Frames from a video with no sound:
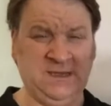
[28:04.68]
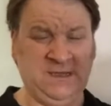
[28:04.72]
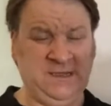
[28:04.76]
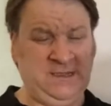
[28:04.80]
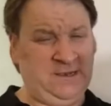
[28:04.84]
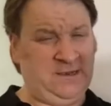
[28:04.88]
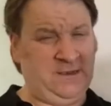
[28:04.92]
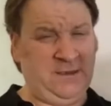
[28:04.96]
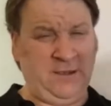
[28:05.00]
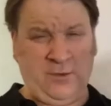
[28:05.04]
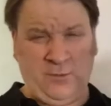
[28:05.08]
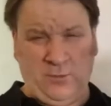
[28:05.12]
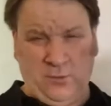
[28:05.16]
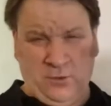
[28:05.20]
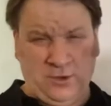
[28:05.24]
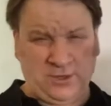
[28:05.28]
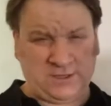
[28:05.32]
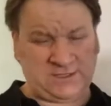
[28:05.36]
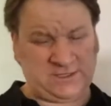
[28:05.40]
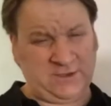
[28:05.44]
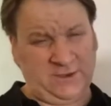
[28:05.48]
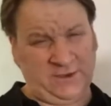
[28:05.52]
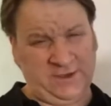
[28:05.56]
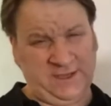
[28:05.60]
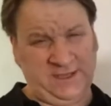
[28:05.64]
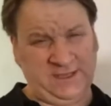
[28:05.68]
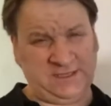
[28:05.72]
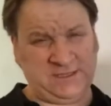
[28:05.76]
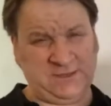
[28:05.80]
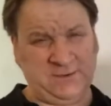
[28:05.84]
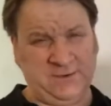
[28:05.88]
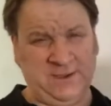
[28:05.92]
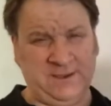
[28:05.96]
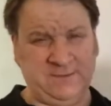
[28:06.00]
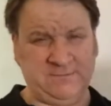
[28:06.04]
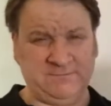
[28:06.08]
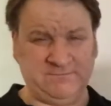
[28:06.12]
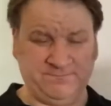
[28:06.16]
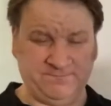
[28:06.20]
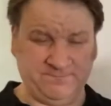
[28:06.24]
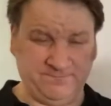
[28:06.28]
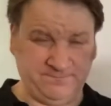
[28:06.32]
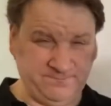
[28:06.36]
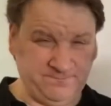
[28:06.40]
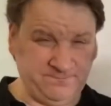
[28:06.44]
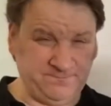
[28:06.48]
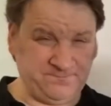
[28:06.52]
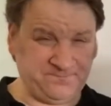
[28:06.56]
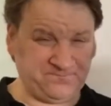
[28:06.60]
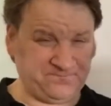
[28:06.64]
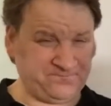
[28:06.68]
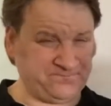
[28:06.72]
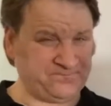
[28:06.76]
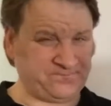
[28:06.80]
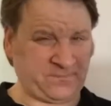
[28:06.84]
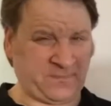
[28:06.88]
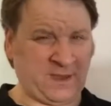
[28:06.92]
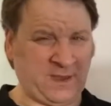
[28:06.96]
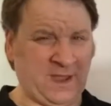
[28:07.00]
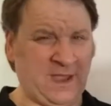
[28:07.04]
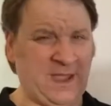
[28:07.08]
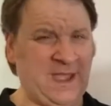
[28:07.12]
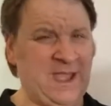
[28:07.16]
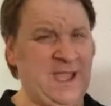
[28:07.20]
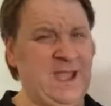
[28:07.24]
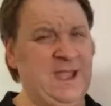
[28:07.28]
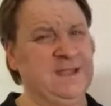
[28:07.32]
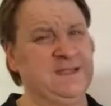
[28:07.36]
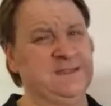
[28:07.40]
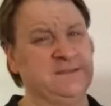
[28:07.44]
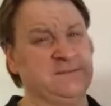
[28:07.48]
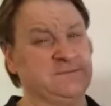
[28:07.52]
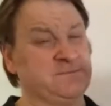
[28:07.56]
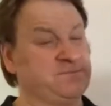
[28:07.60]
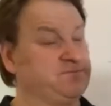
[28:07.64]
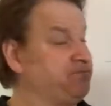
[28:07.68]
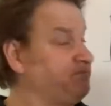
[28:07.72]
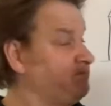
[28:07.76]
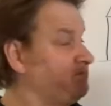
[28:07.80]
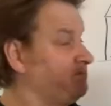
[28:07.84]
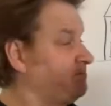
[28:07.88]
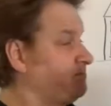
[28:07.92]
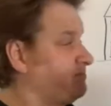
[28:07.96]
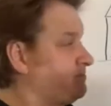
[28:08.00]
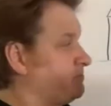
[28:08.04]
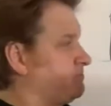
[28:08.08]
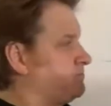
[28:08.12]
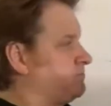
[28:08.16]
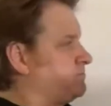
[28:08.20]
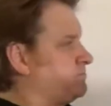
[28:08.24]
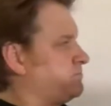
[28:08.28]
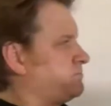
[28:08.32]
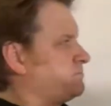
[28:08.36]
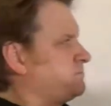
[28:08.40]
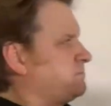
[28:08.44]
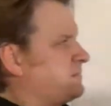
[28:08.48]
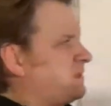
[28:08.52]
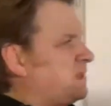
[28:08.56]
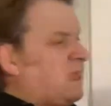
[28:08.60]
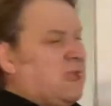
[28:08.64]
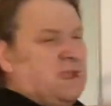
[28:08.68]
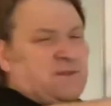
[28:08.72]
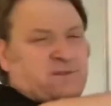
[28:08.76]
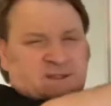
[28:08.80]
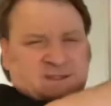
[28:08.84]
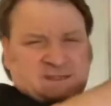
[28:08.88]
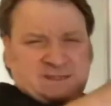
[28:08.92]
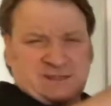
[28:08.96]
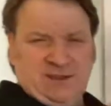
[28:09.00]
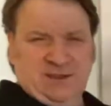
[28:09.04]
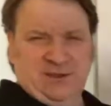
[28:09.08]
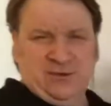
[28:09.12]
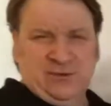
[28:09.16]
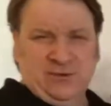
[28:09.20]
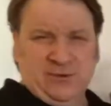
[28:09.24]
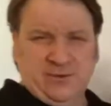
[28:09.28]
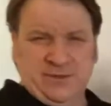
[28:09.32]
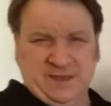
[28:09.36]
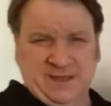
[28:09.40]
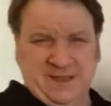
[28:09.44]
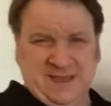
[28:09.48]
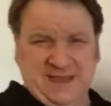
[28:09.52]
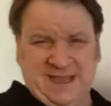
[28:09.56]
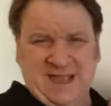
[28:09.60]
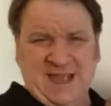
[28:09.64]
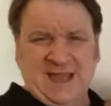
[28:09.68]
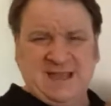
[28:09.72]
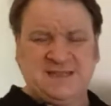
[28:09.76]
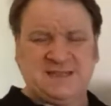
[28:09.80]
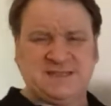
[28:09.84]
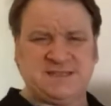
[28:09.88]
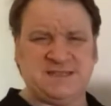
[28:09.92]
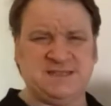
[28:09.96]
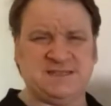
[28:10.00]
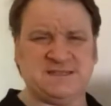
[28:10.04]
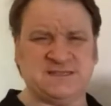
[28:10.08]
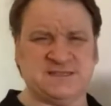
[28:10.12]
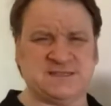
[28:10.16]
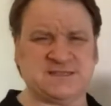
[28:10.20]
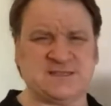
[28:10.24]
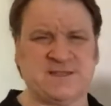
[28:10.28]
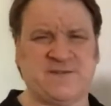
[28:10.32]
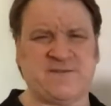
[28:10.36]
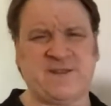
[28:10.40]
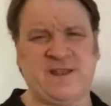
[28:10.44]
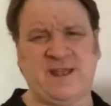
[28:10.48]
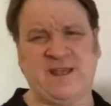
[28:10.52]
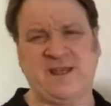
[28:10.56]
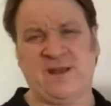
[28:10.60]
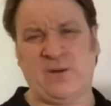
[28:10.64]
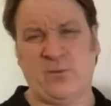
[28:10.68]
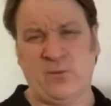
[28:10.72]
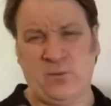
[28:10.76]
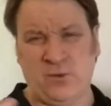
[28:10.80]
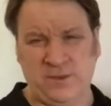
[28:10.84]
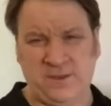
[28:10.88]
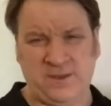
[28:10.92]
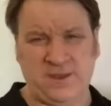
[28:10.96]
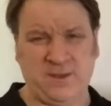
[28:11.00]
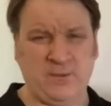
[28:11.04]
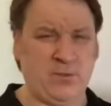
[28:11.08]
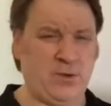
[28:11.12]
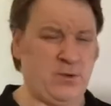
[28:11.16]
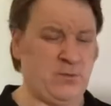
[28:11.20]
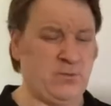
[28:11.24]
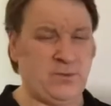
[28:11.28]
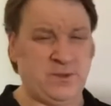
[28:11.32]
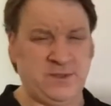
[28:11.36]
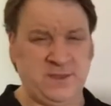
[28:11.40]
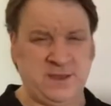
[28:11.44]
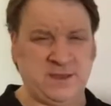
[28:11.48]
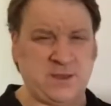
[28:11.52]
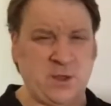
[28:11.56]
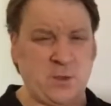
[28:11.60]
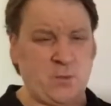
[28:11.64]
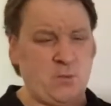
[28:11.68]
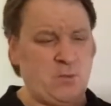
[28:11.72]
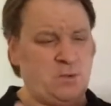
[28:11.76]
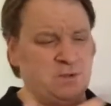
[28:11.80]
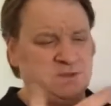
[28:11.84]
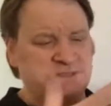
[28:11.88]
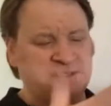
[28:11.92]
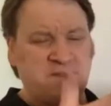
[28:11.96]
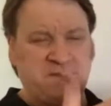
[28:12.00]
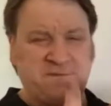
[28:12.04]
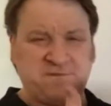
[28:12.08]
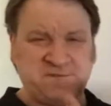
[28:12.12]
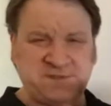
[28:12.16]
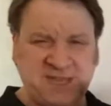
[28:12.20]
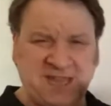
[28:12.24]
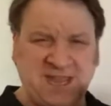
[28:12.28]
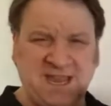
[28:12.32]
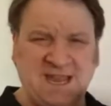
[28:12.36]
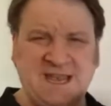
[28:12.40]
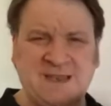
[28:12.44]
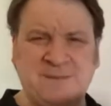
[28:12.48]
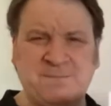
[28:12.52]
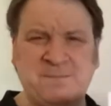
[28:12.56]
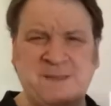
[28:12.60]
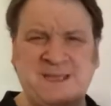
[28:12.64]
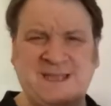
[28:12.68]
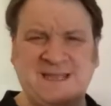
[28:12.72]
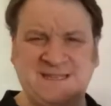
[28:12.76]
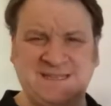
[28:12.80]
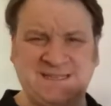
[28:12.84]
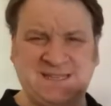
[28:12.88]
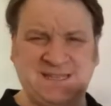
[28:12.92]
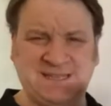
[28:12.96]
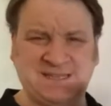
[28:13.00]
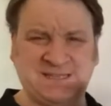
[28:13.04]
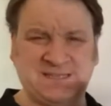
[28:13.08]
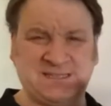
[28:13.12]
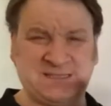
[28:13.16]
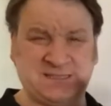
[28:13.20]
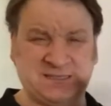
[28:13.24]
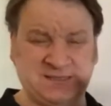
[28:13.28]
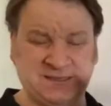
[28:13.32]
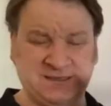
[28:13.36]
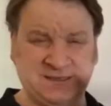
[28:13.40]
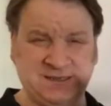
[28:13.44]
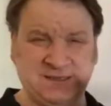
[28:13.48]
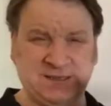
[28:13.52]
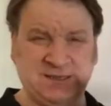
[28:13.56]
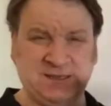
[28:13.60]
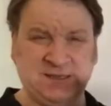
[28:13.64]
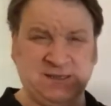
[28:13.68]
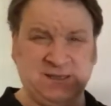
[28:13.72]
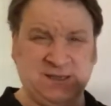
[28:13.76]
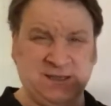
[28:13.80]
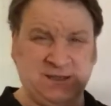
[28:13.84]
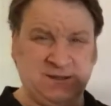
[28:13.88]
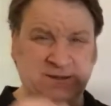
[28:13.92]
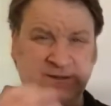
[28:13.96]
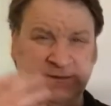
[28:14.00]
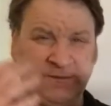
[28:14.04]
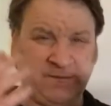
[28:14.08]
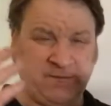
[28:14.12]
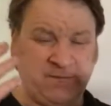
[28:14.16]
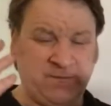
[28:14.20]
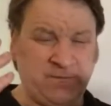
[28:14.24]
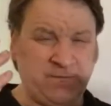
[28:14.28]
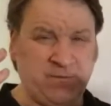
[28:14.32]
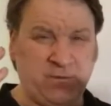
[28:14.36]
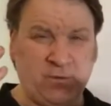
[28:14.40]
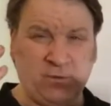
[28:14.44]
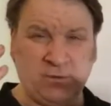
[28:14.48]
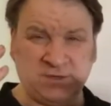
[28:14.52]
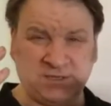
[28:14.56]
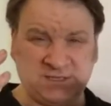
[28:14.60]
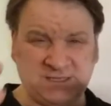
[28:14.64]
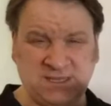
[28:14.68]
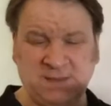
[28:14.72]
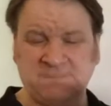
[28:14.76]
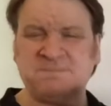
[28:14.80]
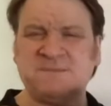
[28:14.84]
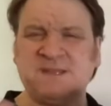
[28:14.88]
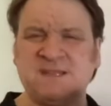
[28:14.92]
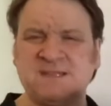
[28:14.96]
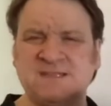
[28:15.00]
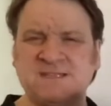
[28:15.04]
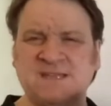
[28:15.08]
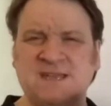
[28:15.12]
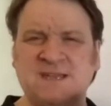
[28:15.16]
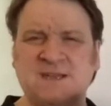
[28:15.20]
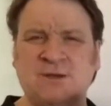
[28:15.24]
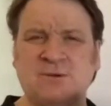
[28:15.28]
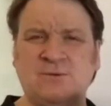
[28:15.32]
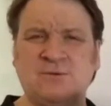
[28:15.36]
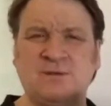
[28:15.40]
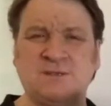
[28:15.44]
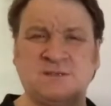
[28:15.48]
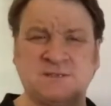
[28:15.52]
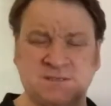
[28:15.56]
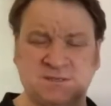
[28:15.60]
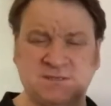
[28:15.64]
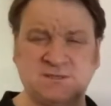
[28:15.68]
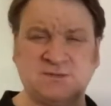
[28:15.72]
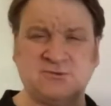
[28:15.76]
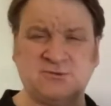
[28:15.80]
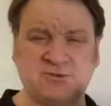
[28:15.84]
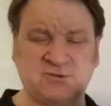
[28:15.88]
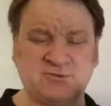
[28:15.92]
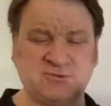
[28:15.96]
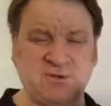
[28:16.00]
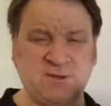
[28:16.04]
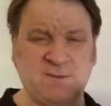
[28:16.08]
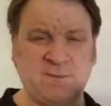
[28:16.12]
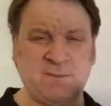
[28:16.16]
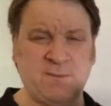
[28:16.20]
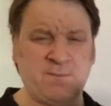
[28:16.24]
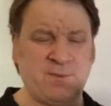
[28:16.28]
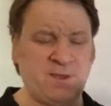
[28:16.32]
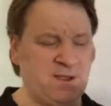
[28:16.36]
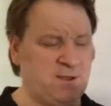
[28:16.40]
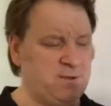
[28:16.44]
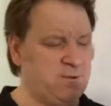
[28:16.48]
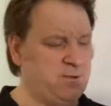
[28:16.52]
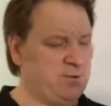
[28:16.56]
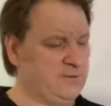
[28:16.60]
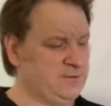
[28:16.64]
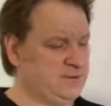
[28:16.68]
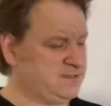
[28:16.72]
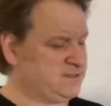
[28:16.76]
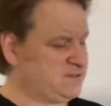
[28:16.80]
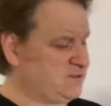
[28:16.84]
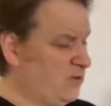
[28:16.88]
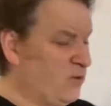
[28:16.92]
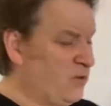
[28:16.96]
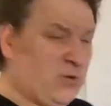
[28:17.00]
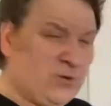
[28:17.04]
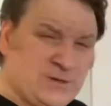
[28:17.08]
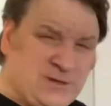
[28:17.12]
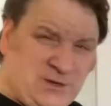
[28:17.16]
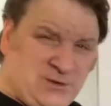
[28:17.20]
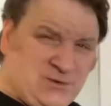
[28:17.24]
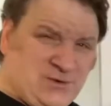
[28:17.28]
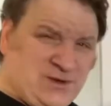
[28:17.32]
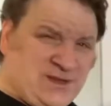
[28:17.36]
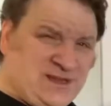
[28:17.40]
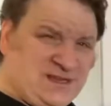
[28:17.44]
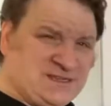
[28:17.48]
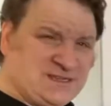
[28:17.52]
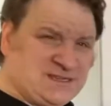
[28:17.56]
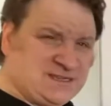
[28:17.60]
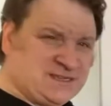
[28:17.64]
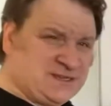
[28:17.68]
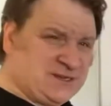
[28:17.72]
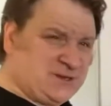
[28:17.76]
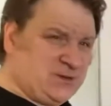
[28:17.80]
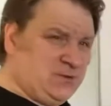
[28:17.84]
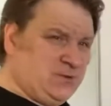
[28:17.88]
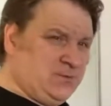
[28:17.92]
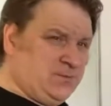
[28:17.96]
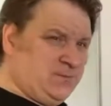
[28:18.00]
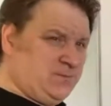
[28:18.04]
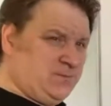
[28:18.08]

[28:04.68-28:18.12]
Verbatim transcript: lot of work's gone into it, and I've had to learn all the legalities and stuff like that, what they want, what they don't want. So I've tailor made this for septic tank owners and sewage treatment plant owners. All you need to do